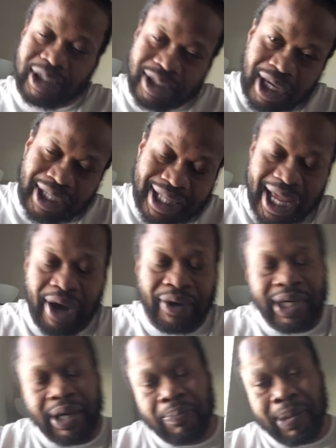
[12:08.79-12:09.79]
duck down
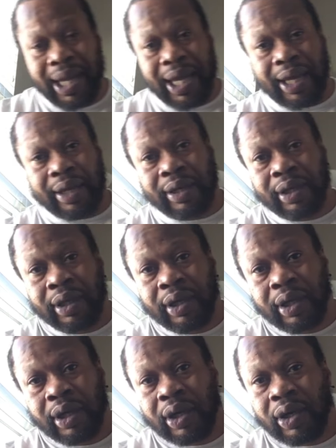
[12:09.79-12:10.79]
in the bed,
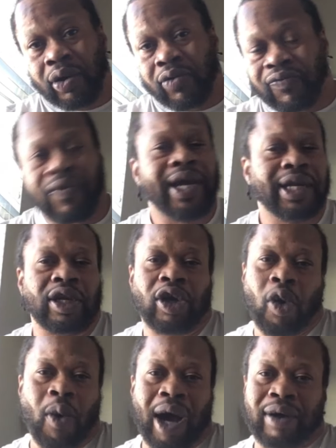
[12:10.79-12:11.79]
afraid to
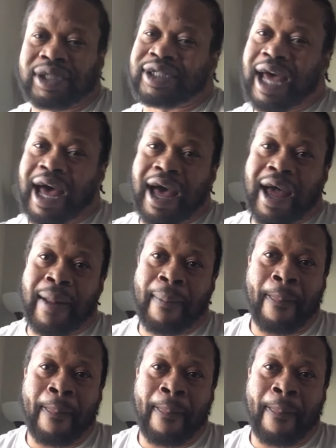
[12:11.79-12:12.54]
go outside,